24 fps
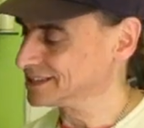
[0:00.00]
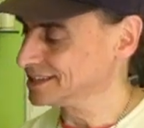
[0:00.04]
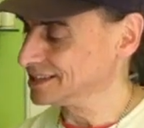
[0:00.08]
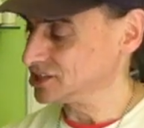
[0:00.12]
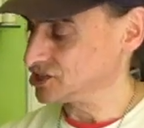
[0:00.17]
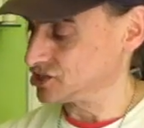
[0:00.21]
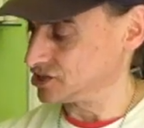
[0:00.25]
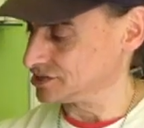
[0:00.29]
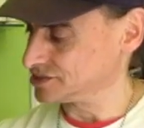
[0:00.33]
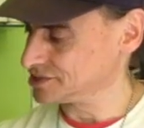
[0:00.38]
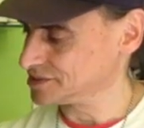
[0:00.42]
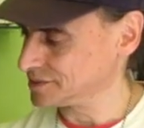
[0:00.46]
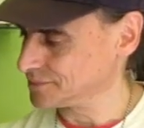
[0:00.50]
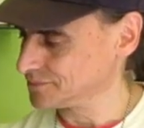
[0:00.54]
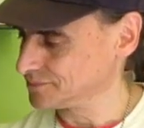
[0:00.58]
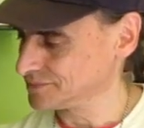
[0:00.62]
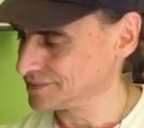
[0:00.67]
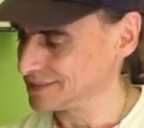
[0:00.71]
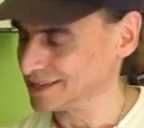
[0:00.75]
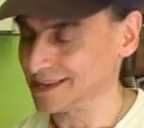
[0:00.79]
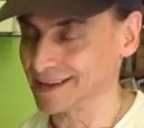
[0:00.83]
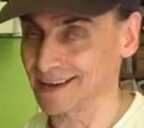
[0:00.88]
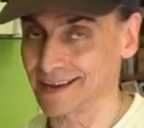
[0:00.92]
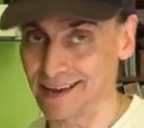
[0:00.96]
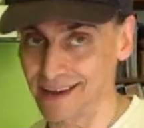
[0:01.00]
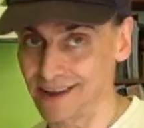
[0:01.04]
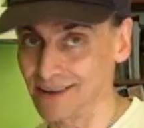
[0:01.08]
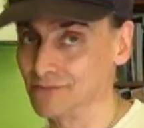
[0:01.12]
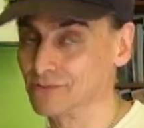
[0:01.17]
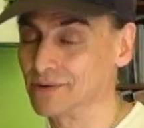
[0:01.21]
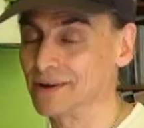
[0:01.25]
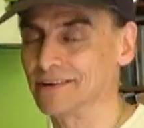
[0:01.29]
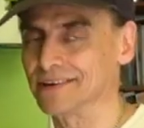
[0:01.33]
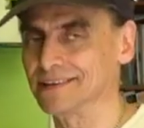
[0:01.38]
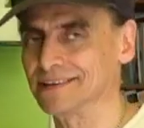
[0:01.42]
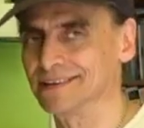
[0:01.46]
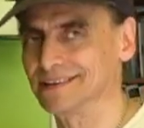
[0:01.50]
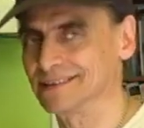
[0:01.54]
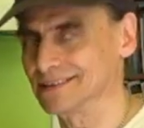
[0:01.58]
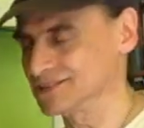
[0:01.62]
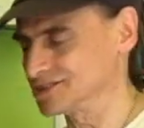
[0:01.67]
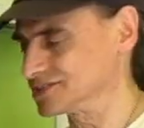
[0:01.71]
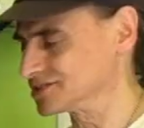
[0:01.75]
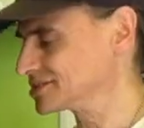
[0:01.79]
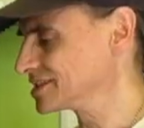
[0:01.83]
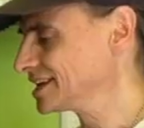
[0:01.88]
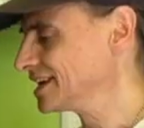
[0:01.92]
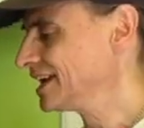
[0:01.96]
delicious. Ah, very
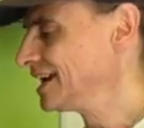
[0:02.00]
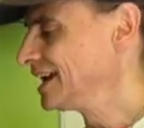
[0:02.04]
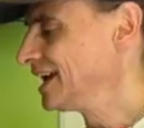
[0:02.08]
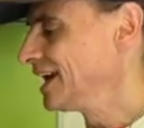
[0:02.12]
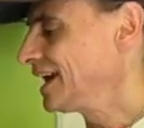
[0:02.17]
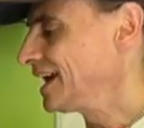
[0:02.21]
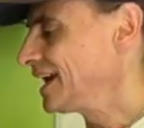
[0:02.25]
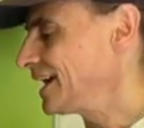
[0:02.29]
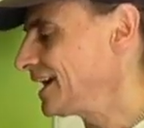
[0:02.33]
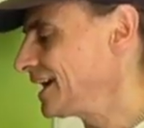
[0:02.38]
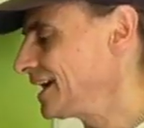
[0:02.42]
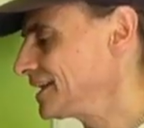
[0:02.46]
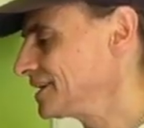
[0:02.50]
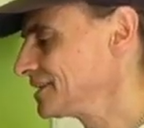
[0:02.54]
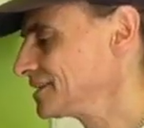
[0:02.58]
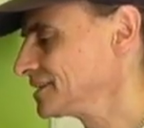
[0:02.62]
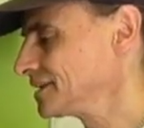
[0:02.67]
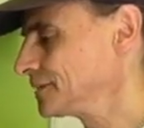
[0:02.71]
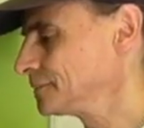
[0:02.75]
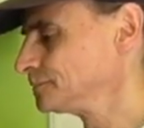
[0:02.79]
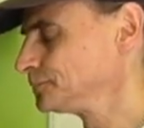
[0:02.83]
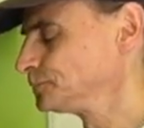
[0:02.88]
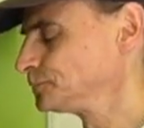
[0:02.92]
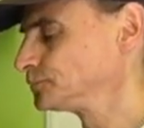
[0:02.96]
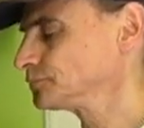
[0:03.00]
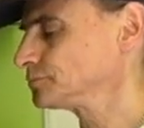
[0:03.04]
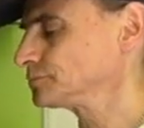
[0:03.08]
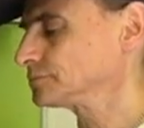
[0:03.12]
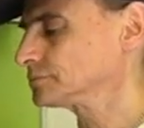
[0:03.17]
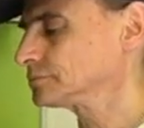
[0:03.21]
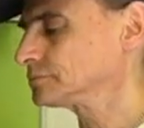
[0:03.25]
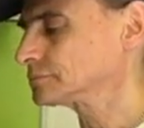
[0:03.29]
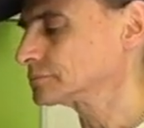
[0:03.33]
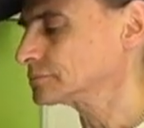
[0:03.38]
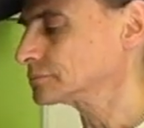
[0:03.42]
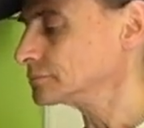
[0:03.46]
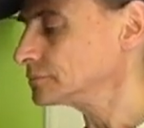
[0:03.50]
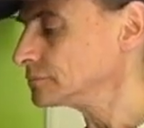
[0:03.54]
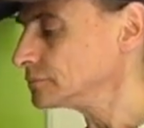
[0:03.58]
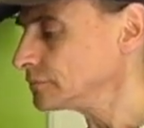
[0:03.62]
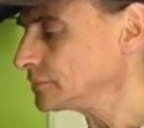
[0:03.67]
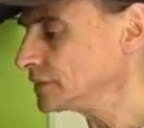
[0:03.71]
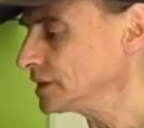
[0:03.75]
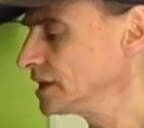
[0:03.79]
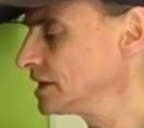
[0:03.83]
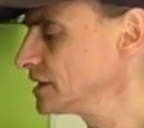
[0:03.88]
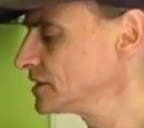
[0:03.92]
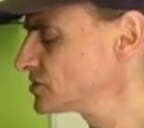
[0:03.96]
delicious. And um,
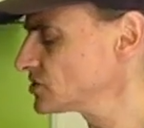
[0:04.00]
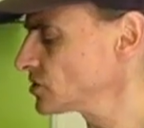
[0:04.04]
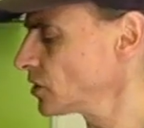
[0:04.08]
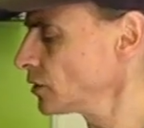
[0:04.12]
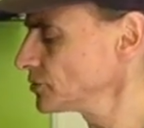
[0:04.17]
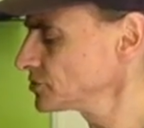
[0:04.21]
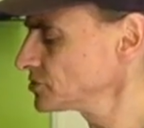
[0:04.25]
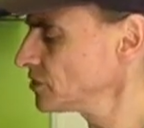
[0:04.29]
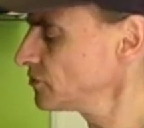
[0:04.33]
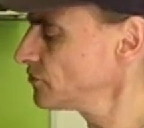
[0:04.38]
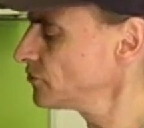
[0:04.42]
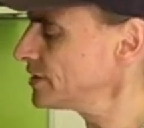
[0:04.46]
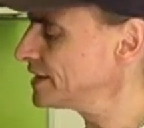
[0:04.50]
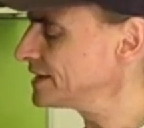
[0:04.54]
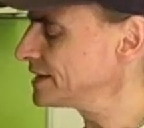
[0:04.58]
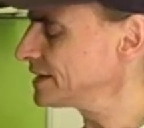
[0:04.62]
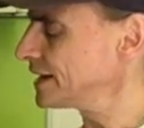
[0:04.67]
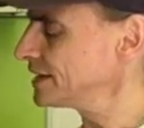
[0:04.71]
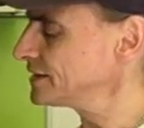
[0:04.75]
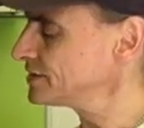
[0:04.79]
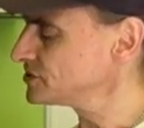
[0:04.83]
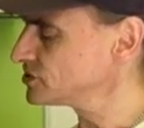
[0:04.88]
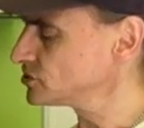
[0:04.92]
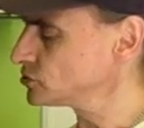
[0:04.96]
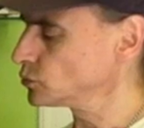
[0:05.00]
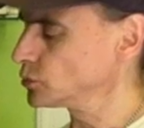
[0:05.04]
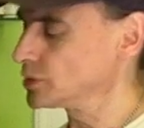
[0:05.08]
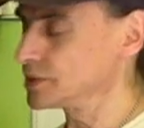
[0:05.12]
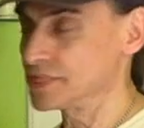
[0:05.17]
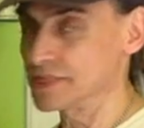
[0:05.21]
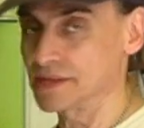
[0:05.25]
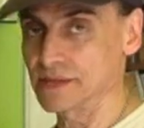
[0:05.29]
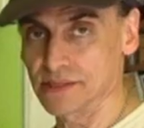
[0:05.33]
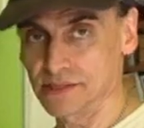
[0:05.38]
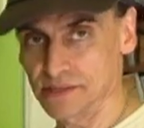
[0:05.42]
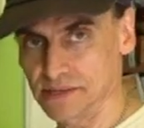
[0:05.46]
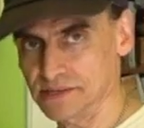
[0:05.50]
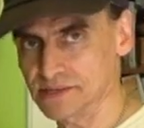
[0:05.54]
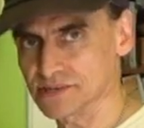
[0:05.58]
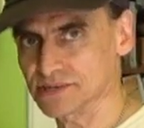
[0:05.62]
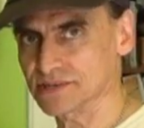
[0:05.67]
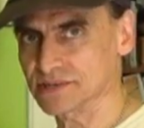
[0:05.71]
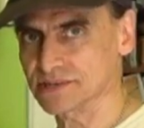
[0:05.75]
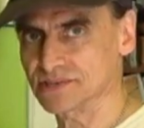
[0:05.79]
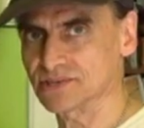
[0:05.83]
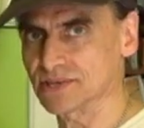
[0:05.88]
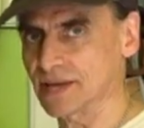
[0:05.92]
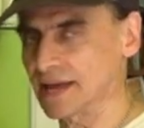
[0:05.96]
it's also very nice with
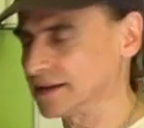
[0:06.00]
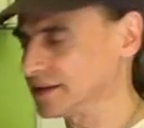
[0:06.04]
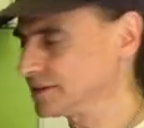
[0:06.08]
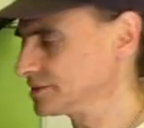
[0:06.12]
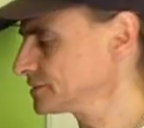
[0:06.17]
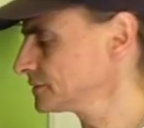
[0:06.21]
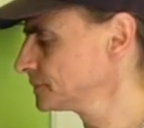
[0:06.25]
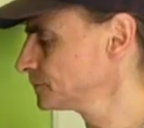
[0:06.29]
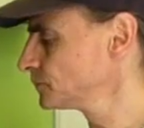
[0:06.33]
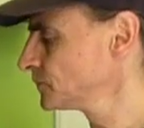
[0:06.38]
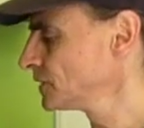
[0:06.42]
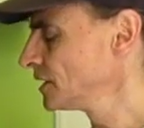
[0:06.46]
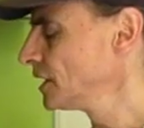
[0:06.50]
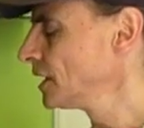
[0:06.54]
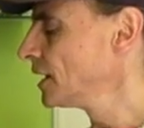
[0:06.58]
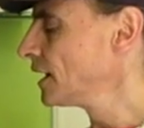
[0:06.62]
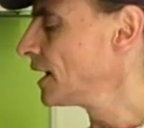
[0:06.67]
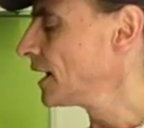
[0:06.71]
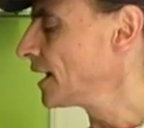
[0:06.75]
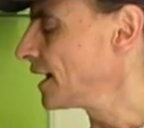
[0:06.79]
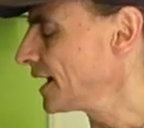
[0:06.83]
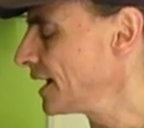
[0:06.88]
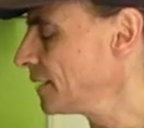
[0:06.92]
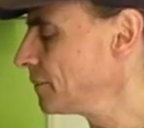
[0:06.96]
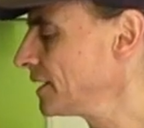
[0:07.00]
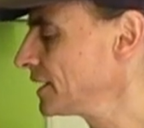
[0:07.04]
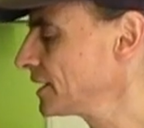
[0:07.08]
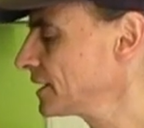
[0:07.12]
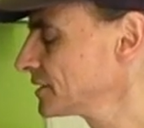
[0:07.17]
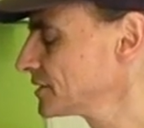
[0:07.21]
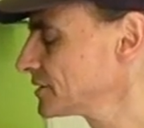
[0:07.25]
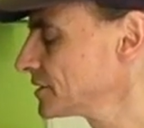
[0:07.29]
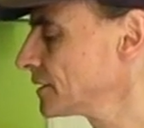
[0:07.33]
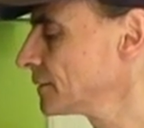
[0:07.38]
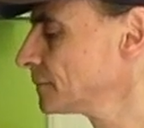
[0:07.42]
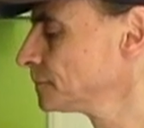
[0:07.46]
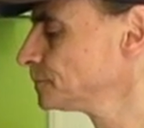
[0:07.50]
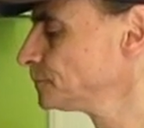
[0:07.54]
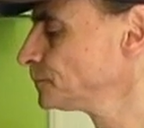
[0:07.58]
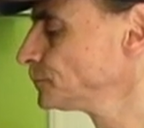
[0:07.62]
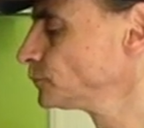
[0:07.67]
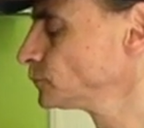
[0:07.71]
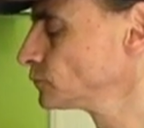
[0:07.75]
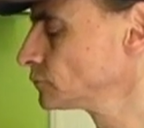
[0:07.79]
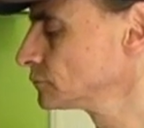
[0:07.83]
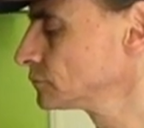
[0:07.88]
this salad I make it, um,